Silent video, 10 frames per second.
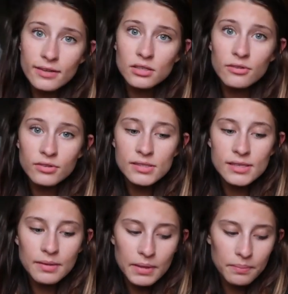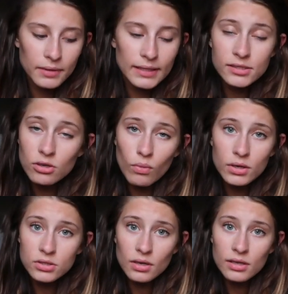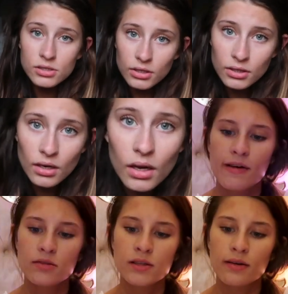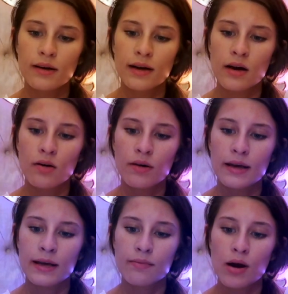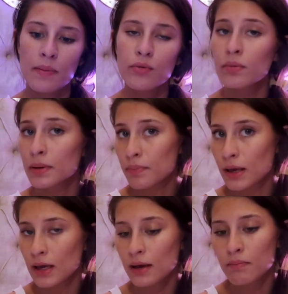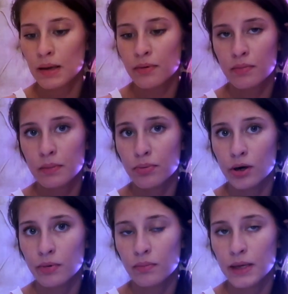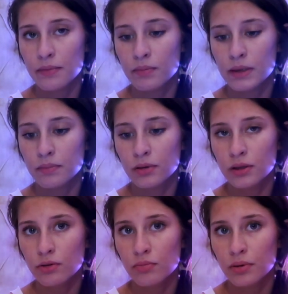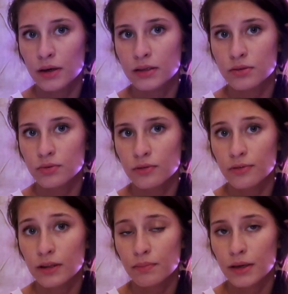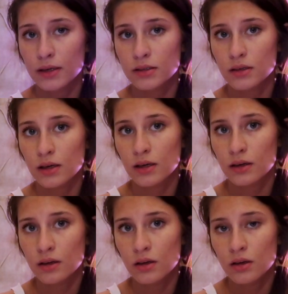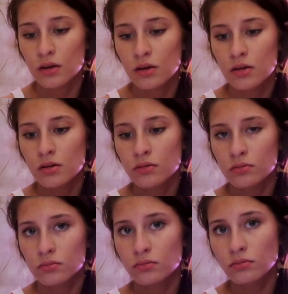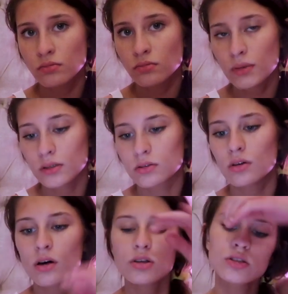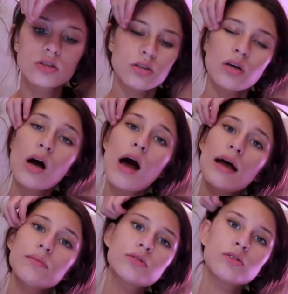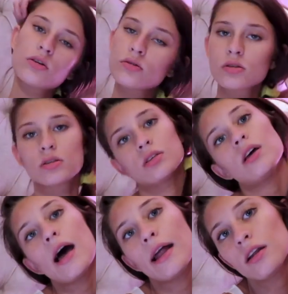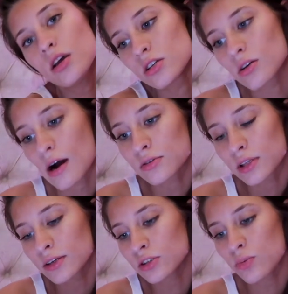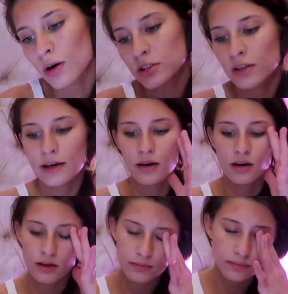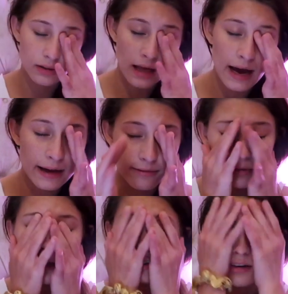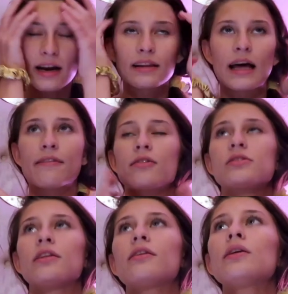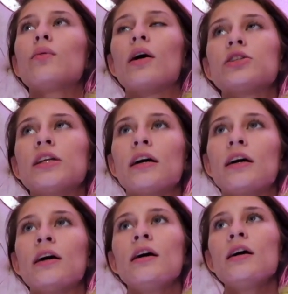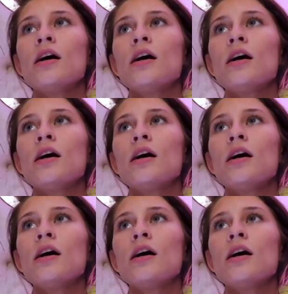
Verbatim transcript: That's all for this segment, but let's go watch the concert. If I was there right now, it probably would be pink. Maybe it'd be purple, maybe it'd be blue, but we're feeling pink today. Oh my gosh, I'm so sad. So I was literally just watching like a live, like, or not live, I was literally watching a